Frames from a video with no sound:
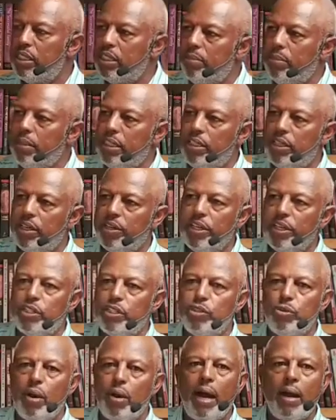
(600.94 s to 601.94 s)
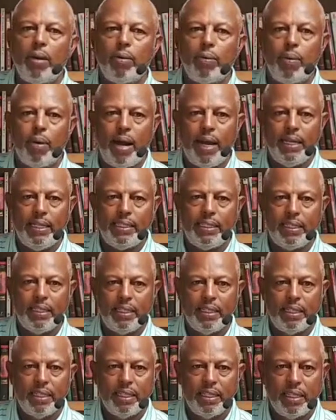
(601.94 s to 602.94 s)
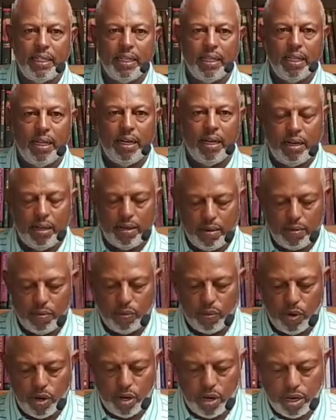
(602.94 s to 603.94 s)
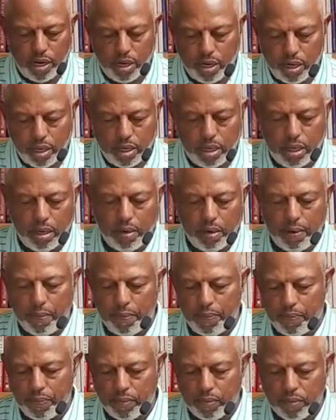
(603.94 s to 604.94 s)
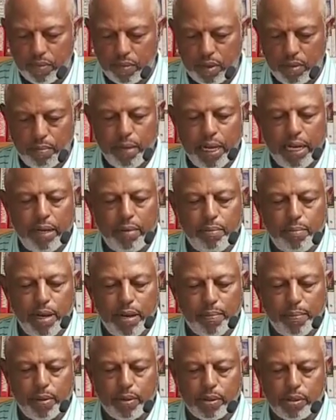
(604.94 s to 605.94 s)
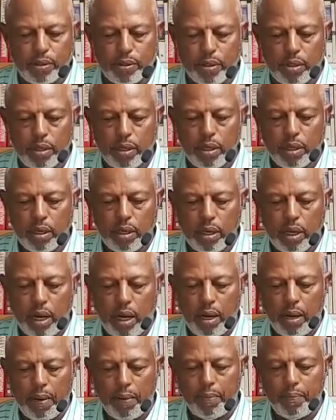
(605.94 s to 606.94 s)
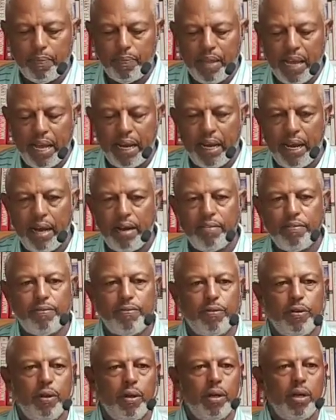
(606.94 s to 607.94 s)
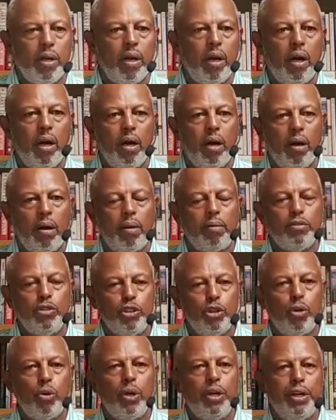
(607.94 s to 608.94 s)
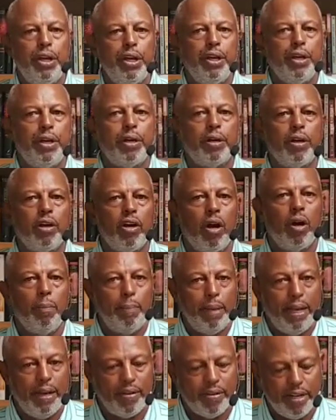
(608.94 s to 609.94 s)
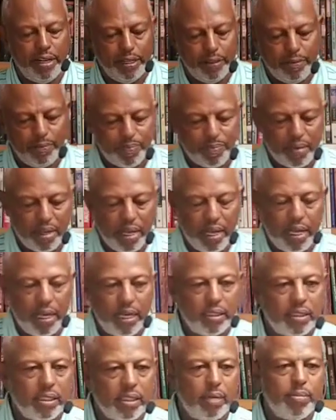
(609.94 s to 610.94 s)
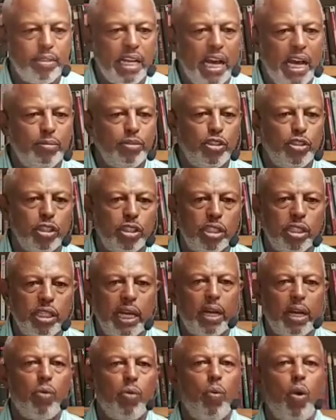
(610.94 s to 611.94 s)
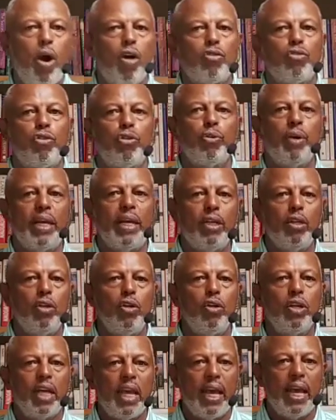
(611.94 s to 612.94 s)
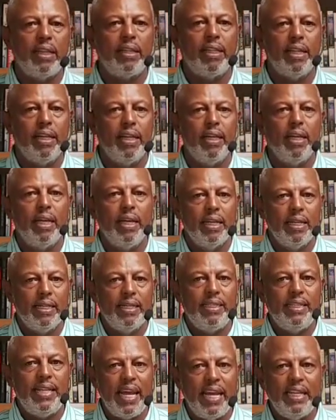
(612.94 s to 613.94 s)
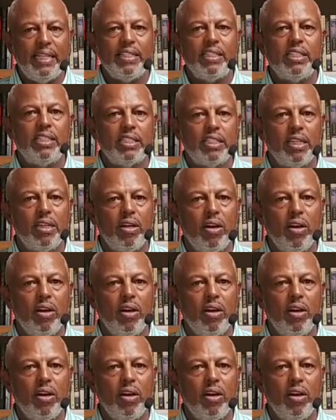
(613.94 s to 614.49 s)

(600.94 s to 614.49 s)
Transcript: cemetery to our right, uh, where um, many members um, that have uh, joined here are buried. And sometimes just take a walk through and look at the dates